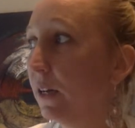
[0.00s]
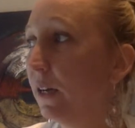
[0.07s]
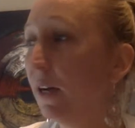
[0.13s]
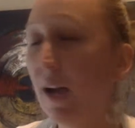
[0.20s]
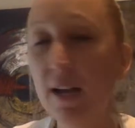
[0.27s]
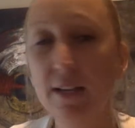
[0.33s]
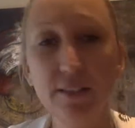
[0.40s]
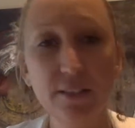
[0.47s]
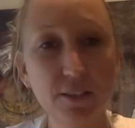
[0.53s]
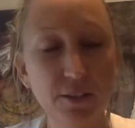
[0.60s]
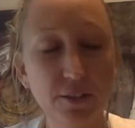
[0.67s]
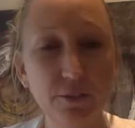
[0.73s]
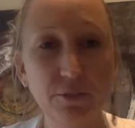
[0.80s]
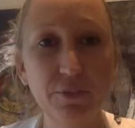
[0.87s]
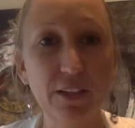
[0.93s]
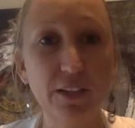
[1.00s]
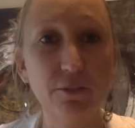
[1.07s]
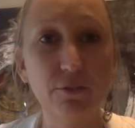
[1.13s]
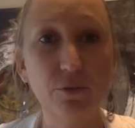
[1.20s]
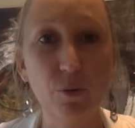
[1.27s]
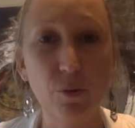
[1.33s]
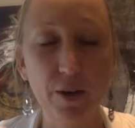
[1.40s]
kind of inner
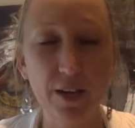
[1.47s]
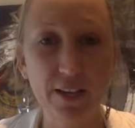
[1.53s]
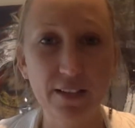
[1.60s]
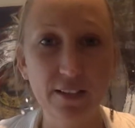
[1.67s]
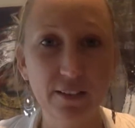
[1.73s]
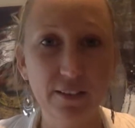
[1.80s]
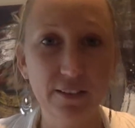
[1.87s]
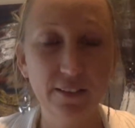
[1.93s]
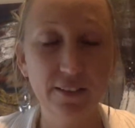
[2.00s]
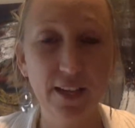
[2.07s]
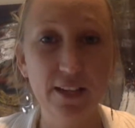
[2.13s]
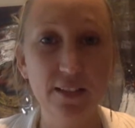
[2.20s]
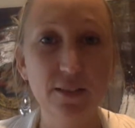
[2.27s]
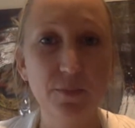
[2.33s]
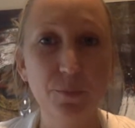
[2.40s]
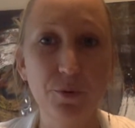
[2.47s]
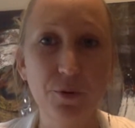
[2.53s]
void that is